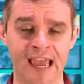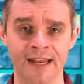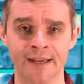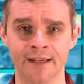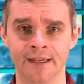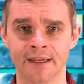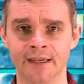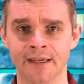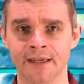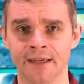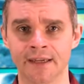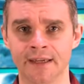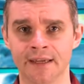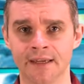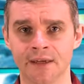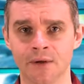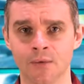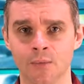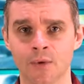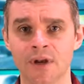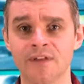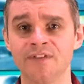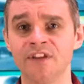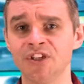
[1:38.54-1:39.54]
if you can.
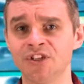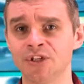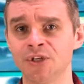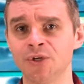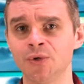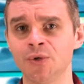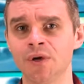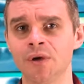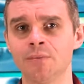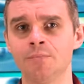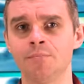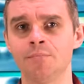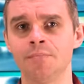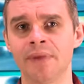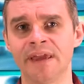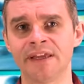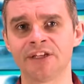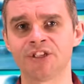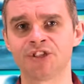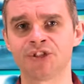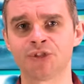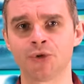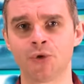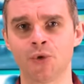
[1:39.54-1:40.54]
Whatever you do,
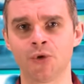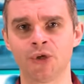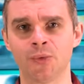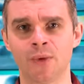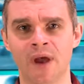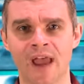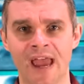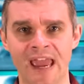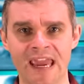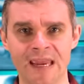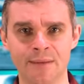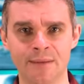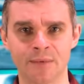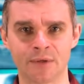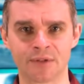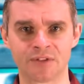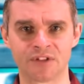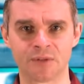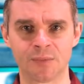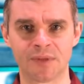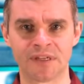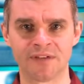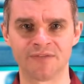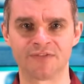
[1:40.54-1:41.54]
make sure you are
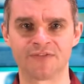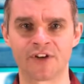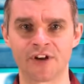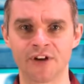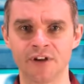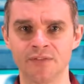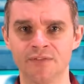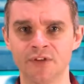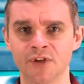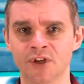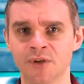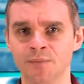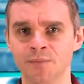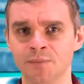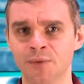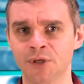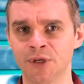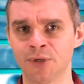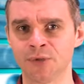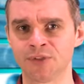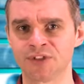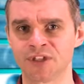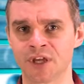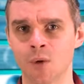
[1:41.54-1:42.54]
able to be in front of your
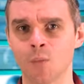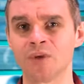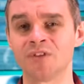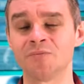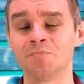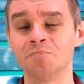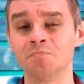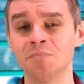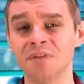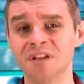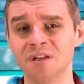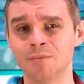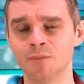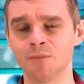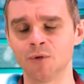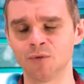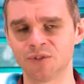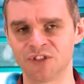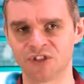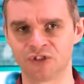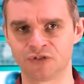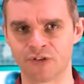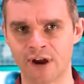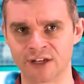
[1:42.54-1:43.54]
computer with
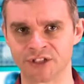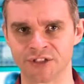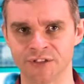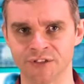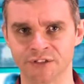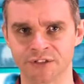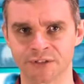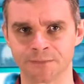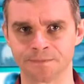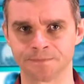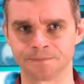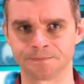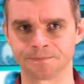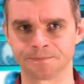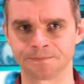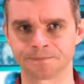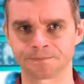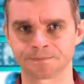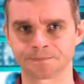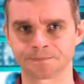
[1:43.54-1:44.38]
minimal distractions.